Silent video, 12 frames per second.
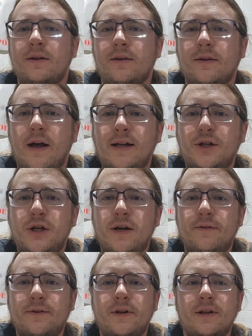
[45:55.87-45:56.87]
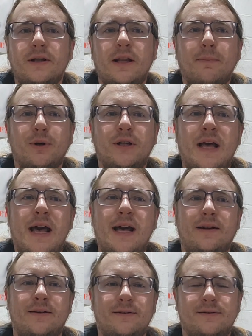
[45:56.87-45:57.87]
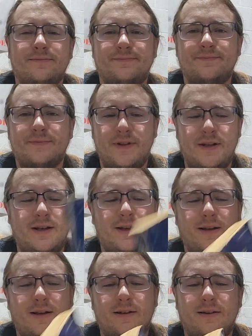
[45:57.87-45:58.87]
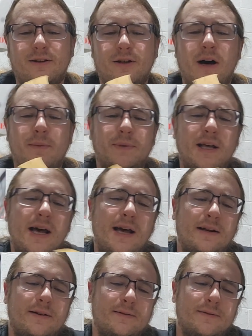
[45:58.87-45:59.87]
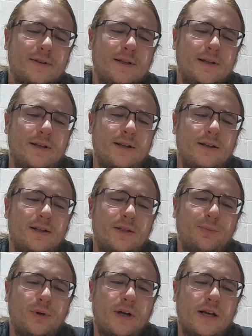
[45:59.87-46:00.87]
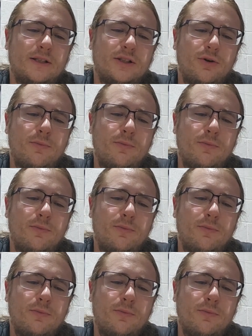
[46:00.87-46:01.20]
Night Shift, number 10. The top 10. This book has so